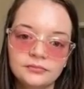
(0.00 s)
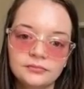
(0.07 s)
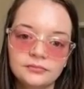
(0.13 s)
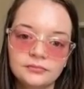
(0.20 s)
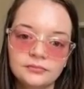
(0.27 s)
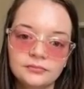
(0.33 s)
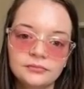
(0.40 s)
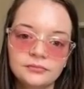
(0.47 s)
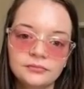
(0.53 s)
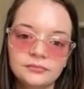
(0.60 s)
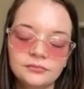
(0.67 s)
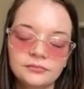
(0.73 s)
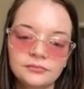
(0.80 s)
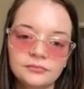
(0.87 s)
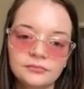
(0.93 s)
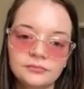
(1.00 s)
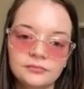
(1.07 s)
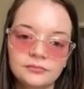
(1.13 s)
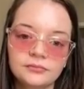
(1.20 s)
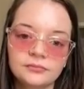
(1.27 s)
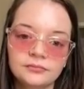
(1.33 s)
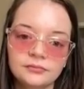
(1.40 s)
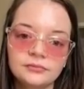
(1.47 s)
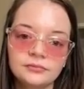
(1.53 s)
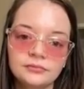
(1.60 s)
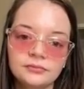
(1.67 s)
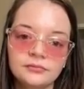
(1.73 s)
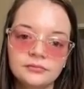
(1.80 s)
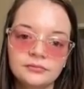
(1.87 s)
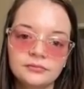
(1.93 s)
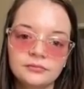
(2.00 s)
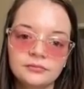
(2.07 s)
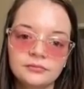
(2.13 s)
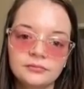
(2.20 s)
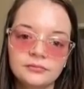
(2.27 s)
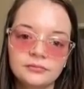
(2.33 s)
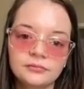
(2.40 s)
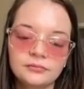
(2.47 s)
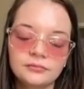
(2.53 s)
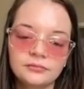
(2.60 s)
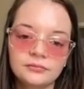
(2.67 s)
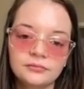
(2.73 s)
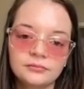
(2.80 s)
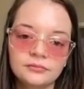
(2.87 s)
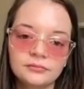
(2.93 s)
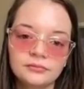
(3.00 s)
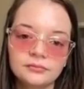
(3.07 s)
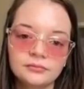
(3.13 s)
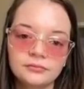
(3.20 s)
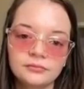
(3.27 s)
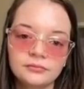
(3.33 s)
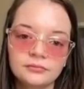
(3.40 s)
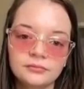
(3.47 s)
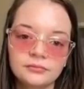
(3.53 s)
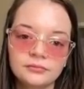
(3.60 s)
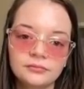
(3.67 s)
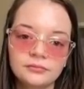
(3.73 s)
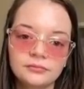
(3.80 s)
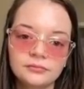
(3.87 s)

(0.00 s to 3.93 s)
This person isn't speaking.